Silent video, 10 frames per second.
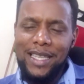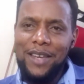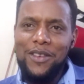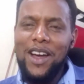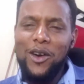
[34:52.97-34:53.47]
They
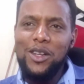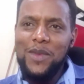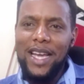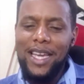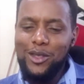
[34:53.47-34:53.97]
have never called
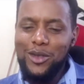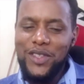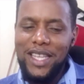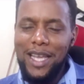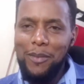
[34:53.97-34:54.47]
me again to
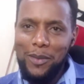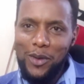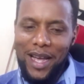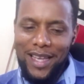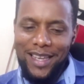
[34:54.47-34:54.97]
train their
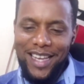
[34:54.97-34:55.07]
people.